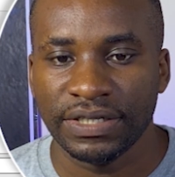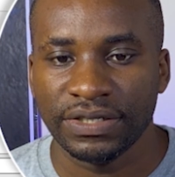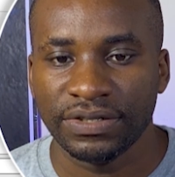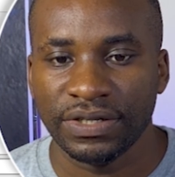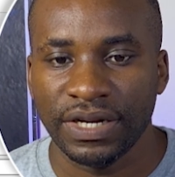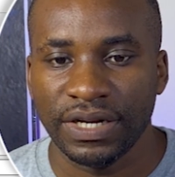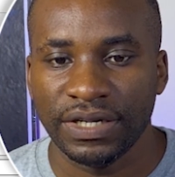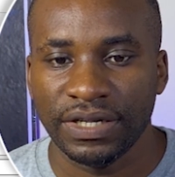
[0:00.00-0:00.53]

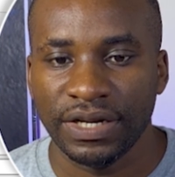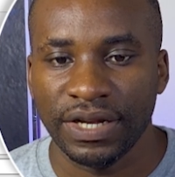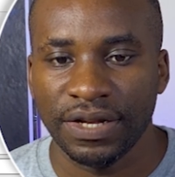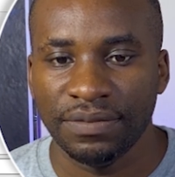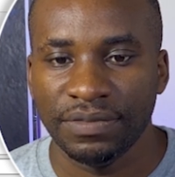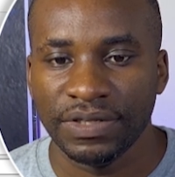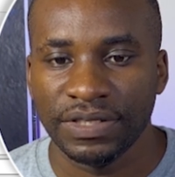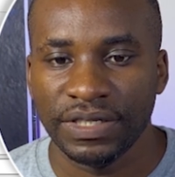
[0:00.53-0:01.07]
so that
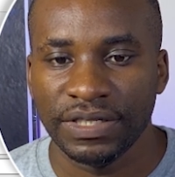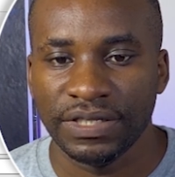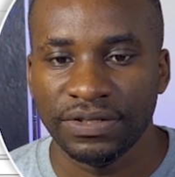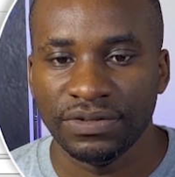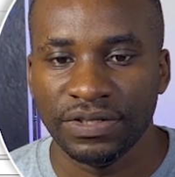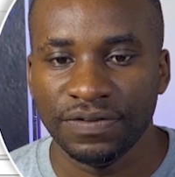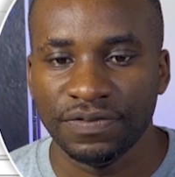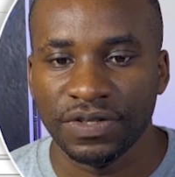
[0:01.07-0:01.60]
it's easy
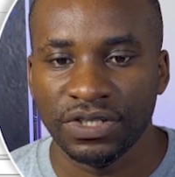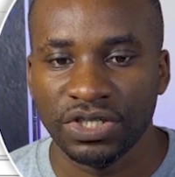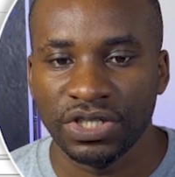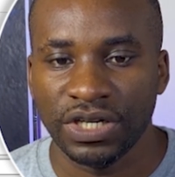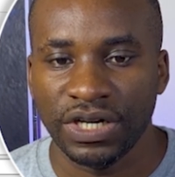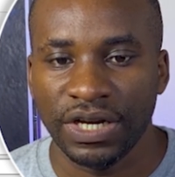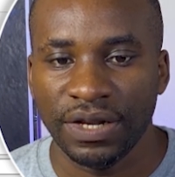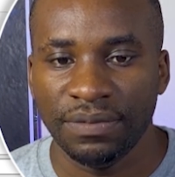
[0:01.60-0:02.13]
to
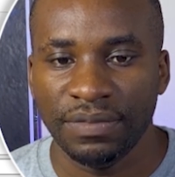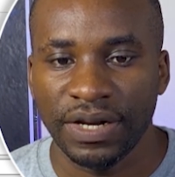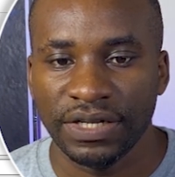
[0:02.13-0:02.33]
differentiate them.